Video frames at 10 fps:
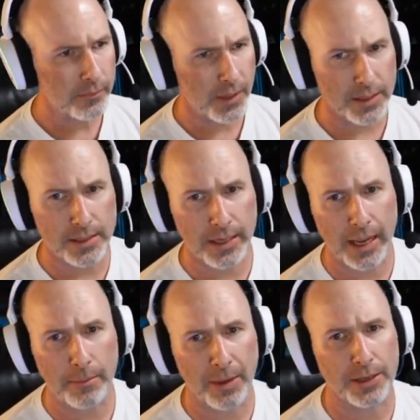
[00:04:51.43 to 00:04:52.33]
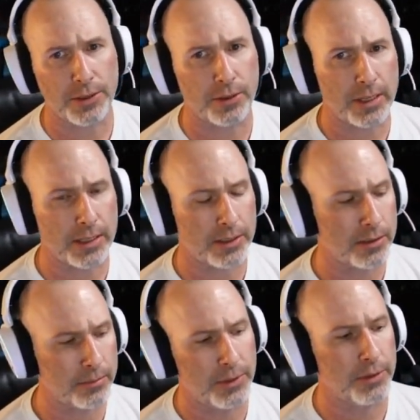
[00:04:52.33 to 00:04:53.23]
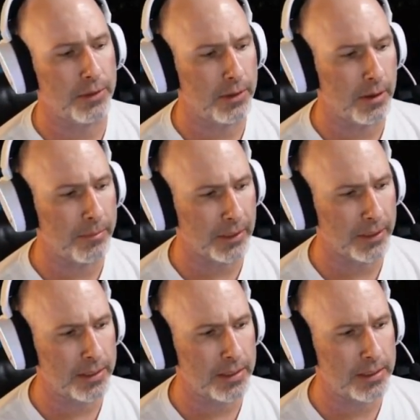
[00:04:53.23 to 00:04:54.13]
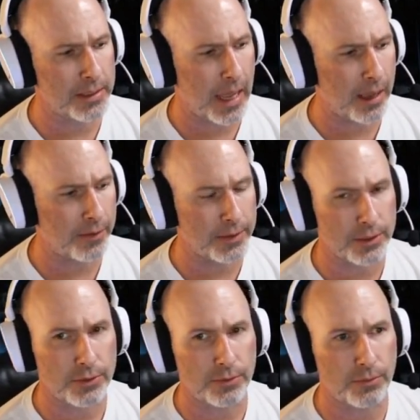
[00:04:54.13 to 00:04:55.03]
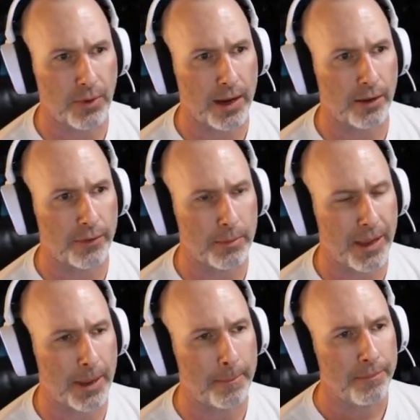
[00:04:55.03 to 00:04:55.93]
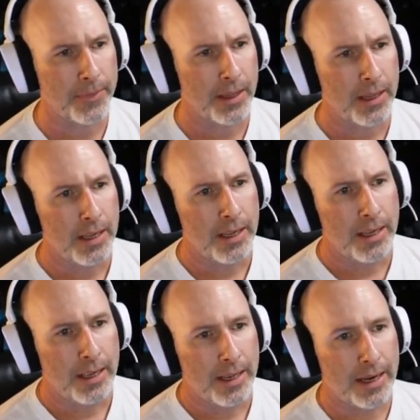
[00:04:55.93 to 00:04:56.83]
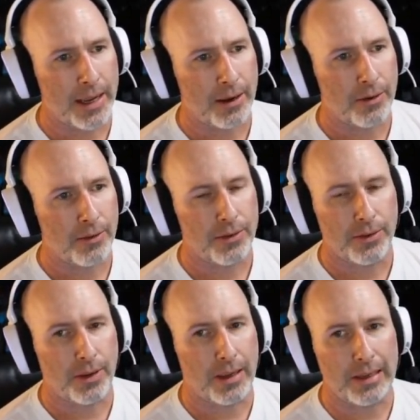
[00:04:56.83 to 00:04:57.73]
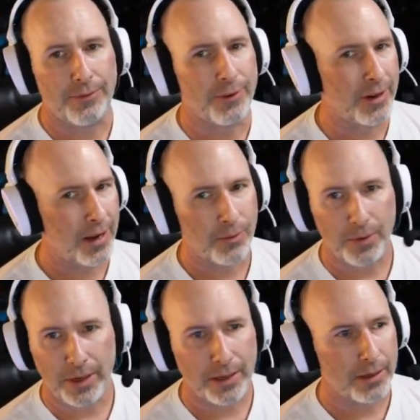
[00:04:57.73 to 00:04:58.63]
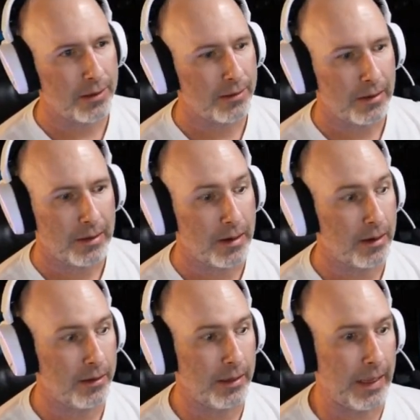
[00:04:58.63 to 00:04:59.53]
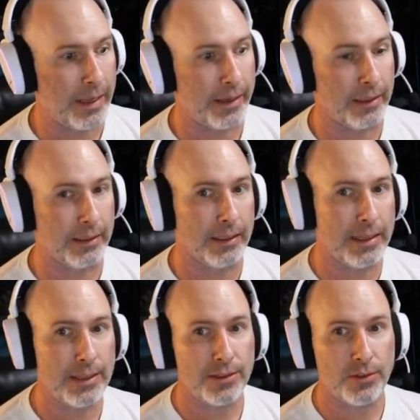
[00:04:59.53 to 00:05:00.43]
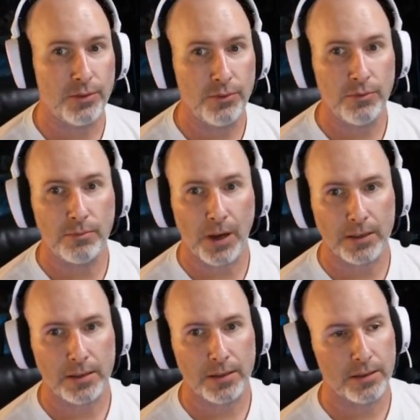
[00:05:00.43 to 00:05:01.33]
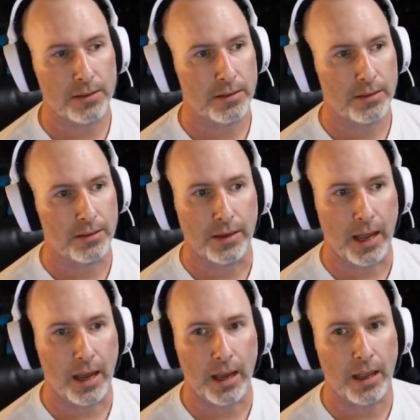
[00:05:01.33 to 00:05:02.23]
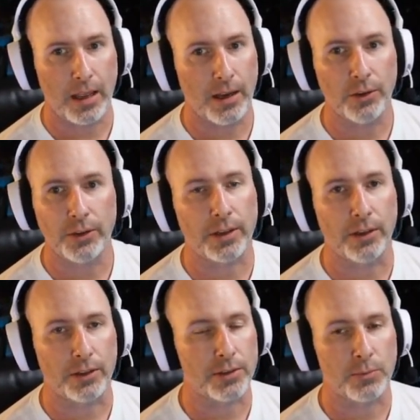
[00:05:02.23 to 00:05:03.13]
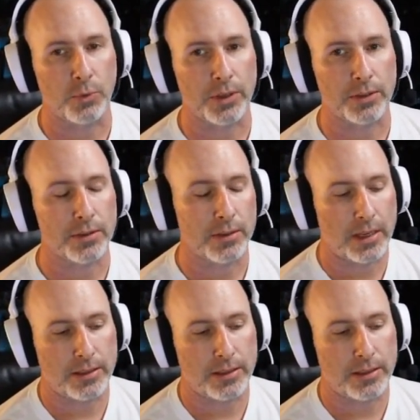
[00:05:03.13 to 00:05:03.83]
this is an A-. You're getting some good abilities out of this right off the bat. Now, if you're not running at least 2 monsters, look somewhere else. That's